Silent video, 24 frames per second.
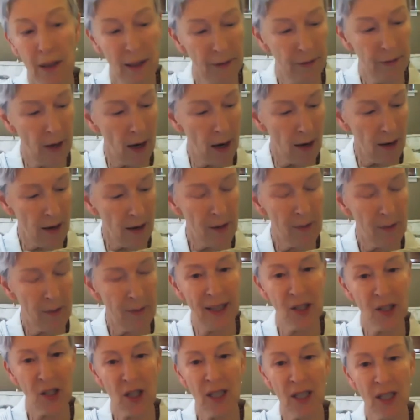of our
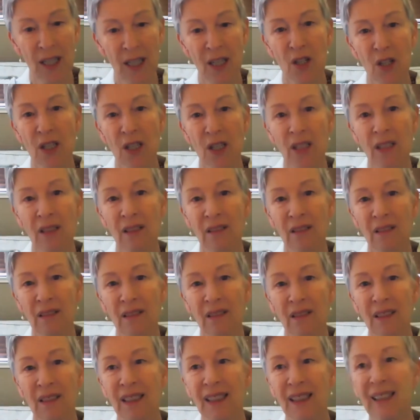imagination
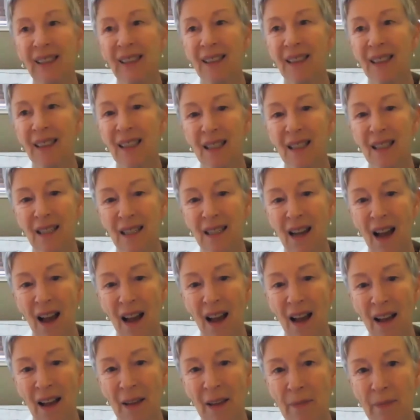in this
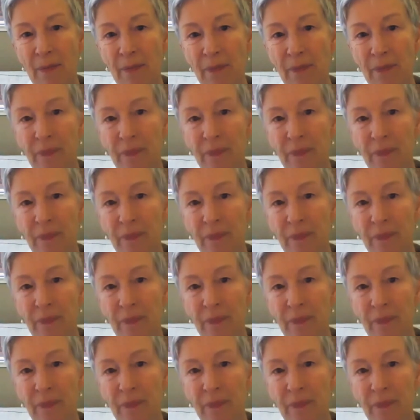time